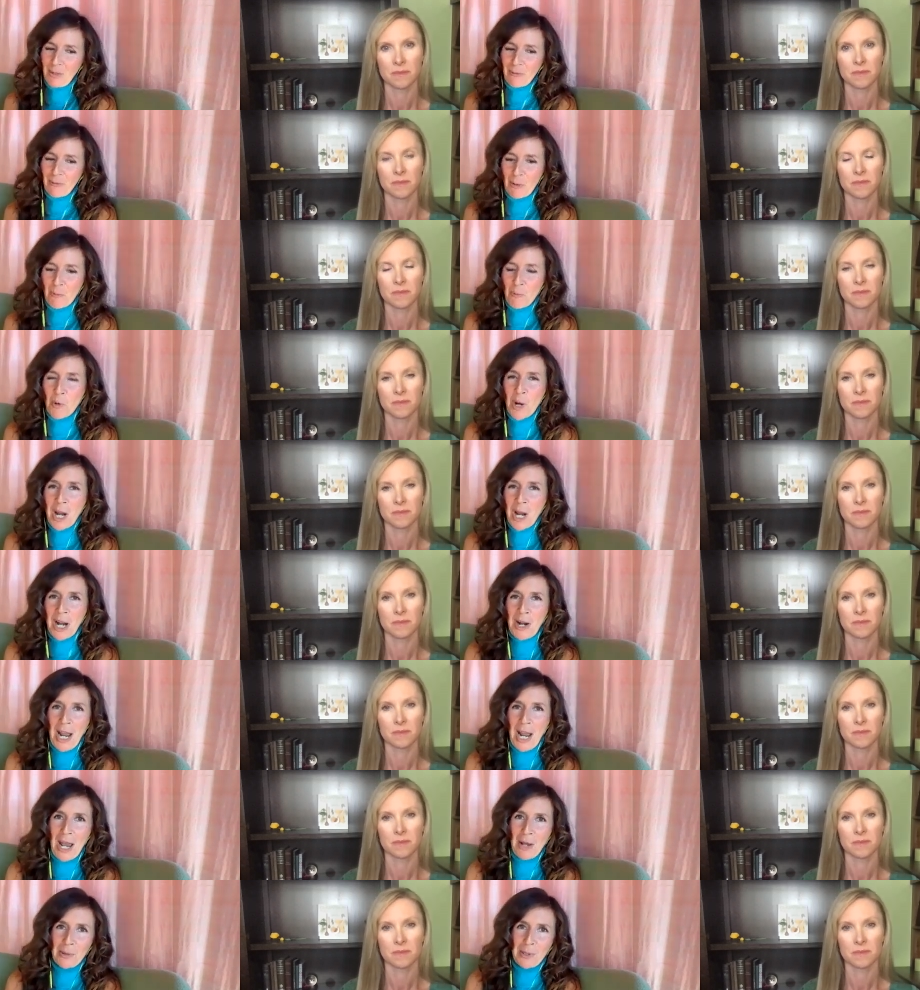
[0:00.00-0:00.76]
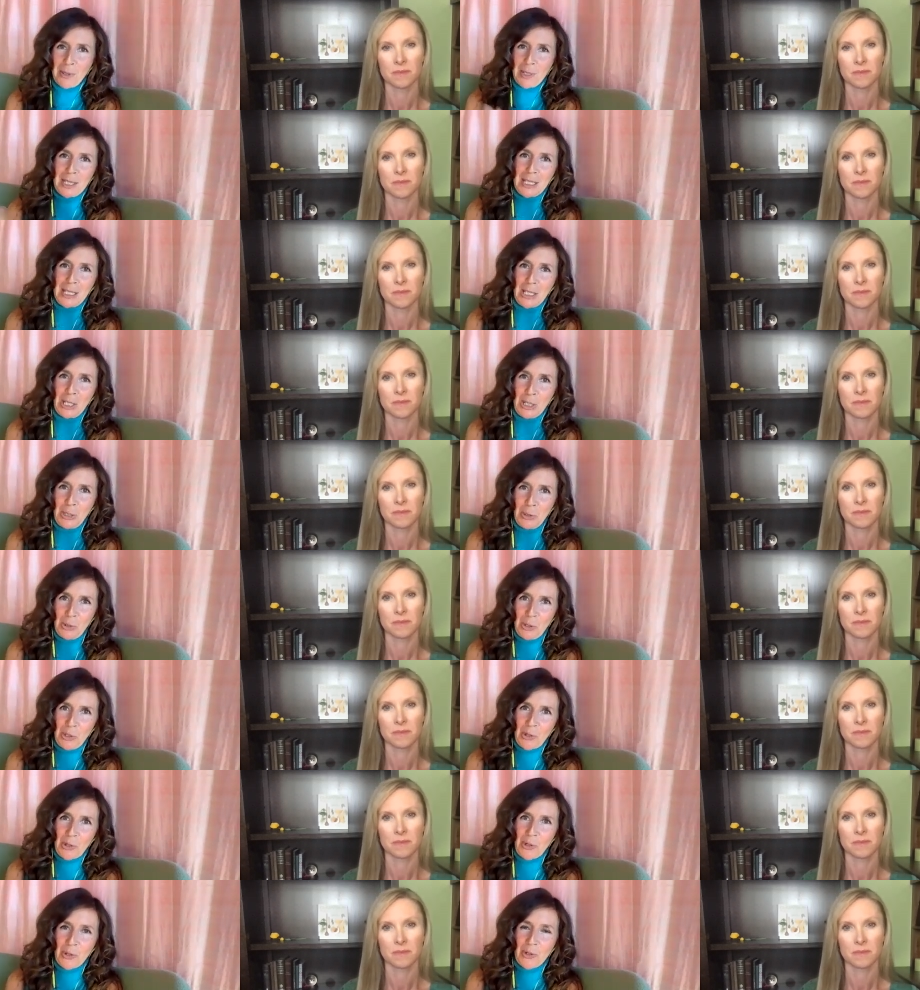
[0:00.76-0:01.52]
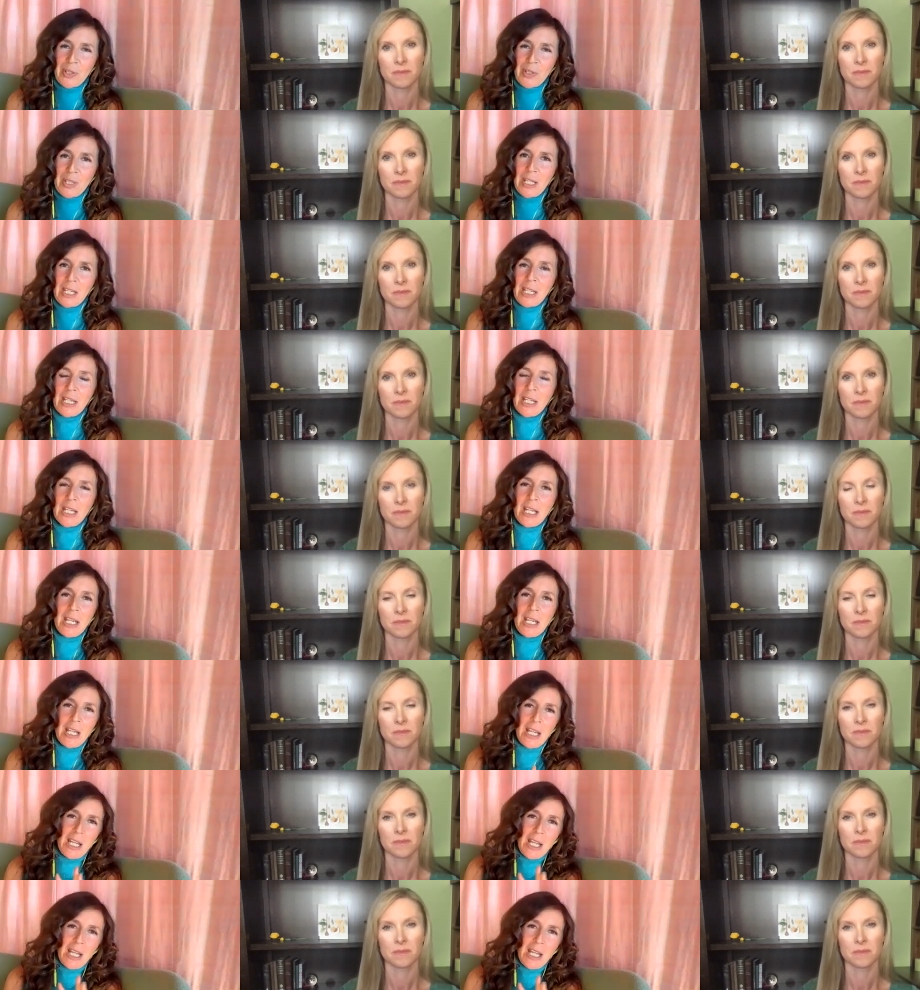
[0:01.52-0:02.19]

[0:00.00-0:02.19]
Speaker 1: from warehouses in New Jersey.